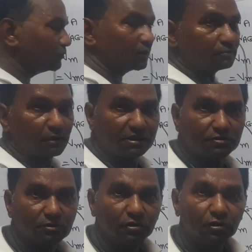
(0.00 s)
1 by
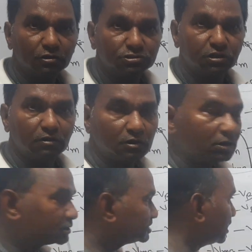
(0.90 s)
2. So
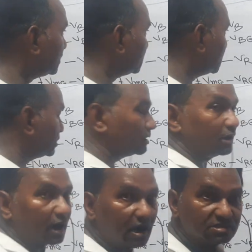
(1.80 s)
the
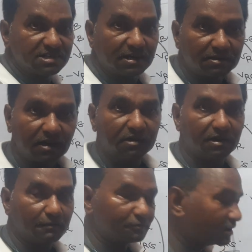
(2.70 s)
horizontal
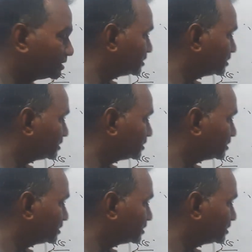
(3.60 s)
drift,